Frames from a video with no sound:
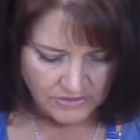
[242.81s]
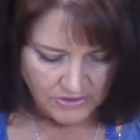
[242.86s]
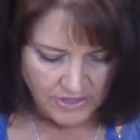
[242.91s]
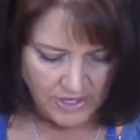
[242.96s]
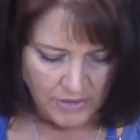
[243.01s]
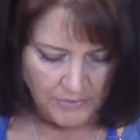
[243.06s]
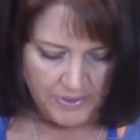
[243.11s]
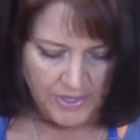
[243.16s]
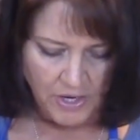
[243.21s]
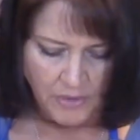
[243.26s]

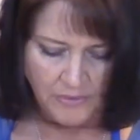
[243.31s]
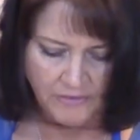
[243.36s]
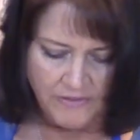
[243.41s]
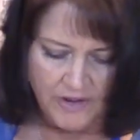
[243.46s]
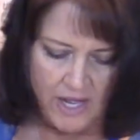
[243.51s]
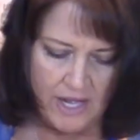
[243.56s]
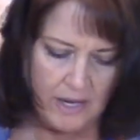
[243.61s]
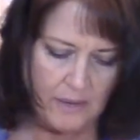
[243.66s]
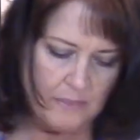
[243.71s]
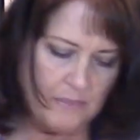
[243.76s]
there we go. We've
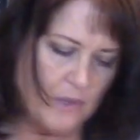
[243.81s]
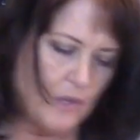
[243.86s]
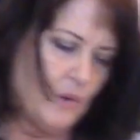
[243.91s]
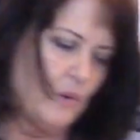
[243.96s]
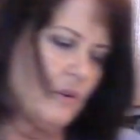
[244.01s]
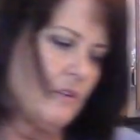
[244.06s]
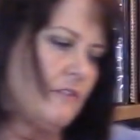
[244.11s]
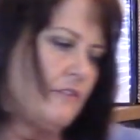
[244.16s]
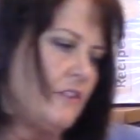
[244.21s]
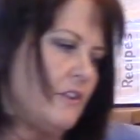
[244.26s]
got a
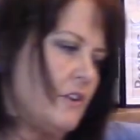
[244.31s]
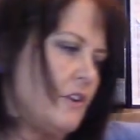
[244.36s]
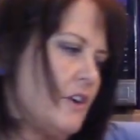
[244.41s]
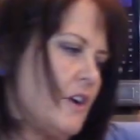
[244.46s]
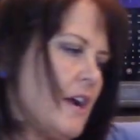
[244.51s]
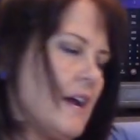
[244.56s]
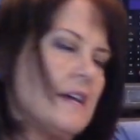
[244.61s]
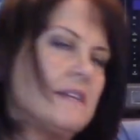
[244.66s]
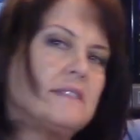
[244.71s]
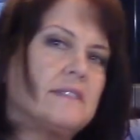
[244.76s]
beautiful
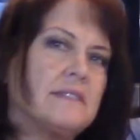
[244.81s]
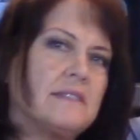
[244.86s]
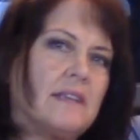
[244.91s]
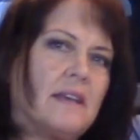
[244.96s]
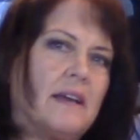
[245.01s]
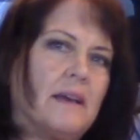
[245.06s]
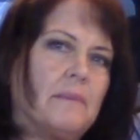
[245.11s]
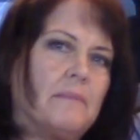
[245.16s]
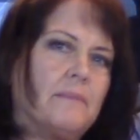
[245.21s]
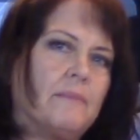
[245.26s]
crust.
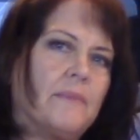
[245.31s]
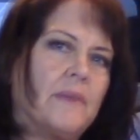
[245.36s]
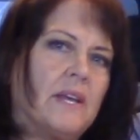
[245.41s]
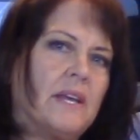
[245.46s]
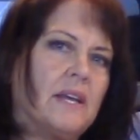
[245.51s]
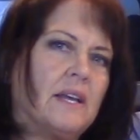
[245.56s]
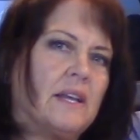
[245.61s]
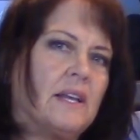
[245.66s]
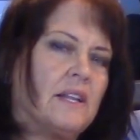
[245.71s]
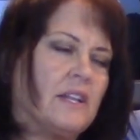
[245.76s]

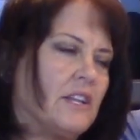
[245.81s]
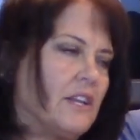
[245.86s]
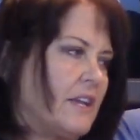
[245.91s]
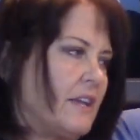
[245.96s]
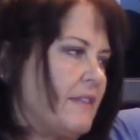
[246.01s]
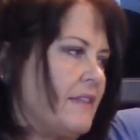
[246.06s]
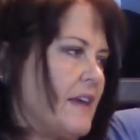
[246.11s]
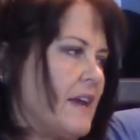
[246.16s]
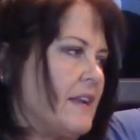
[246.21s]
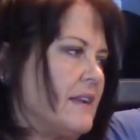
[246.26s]
Look
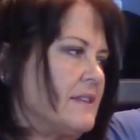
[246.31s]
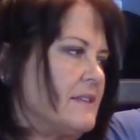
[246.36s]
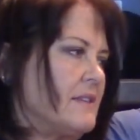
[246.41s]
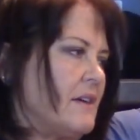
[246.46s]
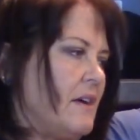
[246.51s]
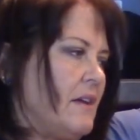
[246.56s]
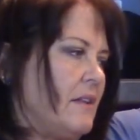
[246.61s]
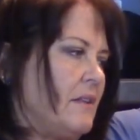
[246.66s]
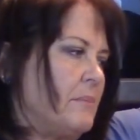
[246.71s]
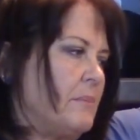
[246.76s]
at that, it's
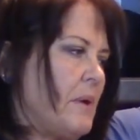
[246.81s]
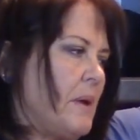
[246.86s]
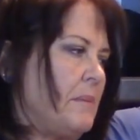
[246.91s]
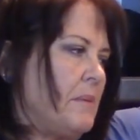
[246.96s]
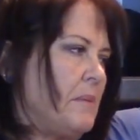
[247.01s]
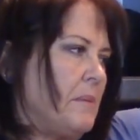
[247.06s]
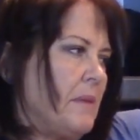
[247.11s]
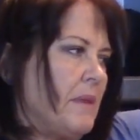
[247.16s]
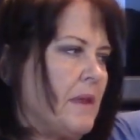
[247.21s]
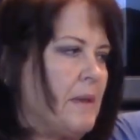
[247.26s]
all
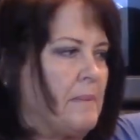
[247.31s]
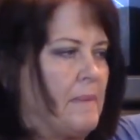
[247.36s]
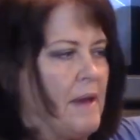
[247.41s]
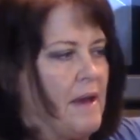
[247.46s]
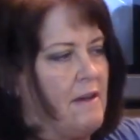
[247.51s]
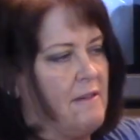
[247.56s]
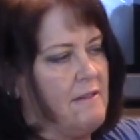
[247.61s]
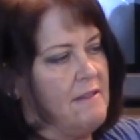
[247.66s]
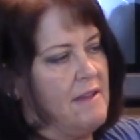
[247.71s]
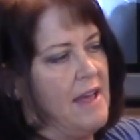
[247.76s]
probably
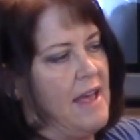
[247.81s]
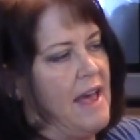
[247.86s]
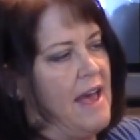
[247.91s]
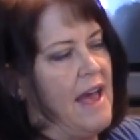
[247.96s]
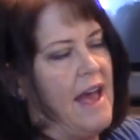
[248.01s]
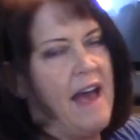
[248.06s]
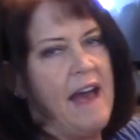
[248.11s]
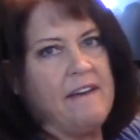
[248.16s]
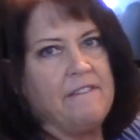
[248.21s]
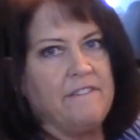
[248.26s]
about a
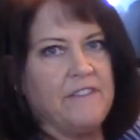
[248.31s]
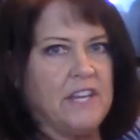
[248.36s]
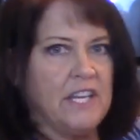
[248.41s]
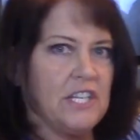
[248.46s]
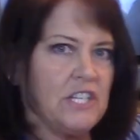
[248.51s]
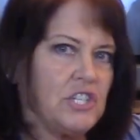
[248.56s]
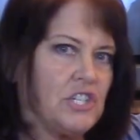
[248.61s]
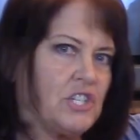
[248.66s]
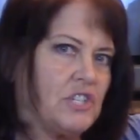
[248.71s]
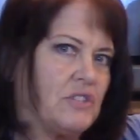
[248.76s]
1/2
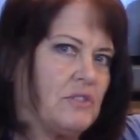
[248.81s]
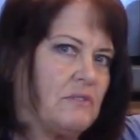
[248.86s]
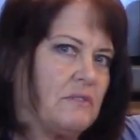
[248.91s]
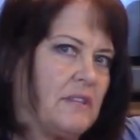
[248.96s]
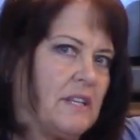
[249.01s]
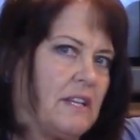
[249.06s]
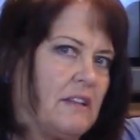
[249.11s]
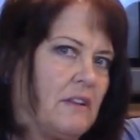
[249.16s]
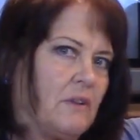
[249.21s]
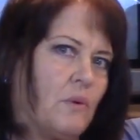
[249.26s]
inch to a
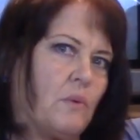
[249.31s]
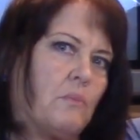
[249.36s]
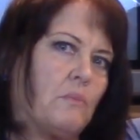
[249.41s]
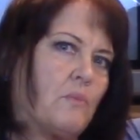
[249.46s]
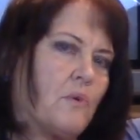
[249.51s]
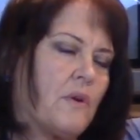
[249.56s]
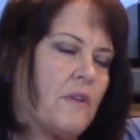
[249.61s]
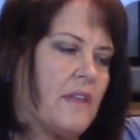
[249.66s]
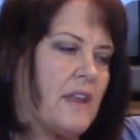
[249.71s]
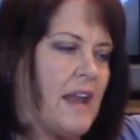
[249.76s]
little
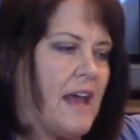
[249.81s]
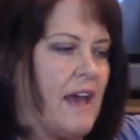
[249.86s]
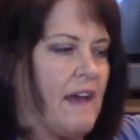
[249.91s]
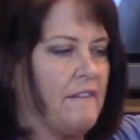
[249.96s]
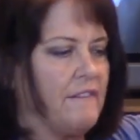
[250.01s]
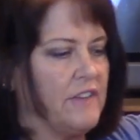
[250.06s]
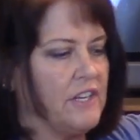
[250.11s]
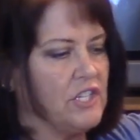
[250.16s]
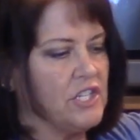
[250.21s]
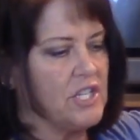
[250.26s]
more than a
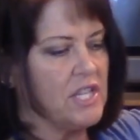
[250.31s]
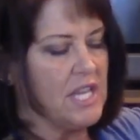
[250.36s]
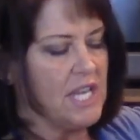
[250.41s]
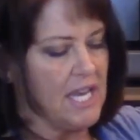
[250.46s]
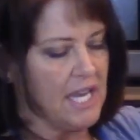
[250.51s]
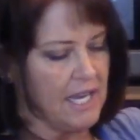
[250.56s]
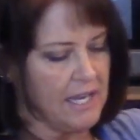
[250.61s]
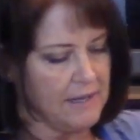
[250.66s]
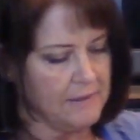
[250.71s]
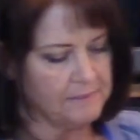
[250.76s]
1/2 inch
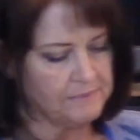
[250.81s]
thick.